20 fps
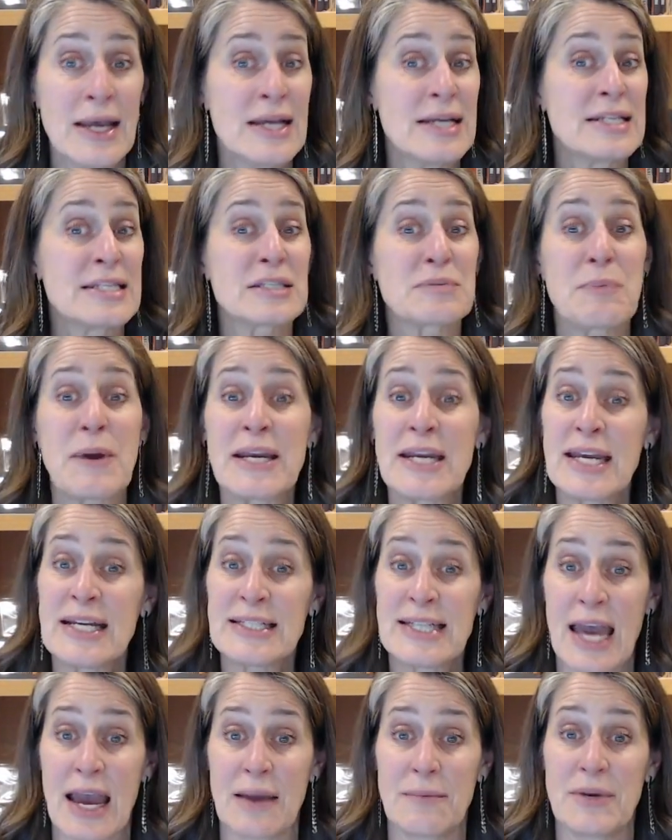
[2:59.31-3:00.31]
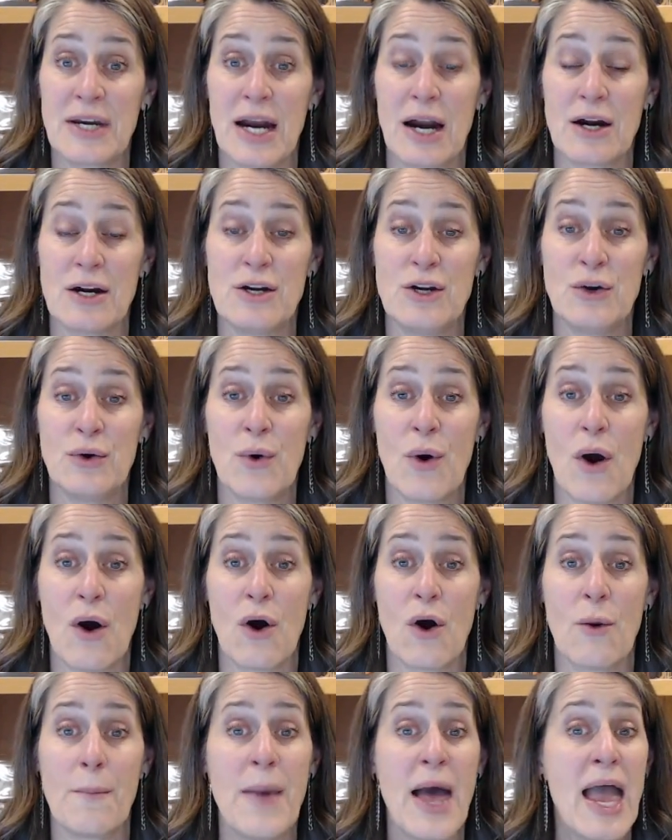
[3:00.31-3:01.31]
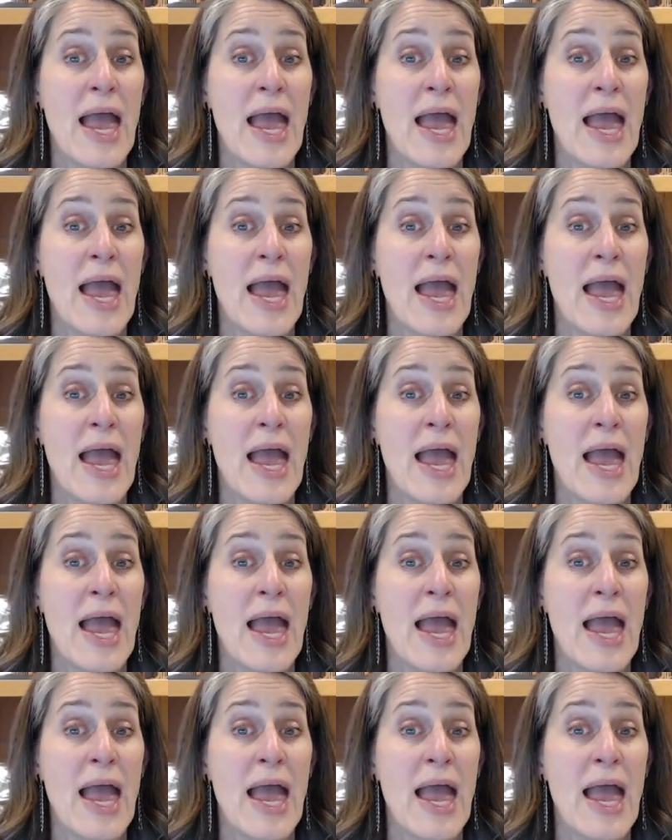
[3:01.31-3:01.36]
spending time in our new home,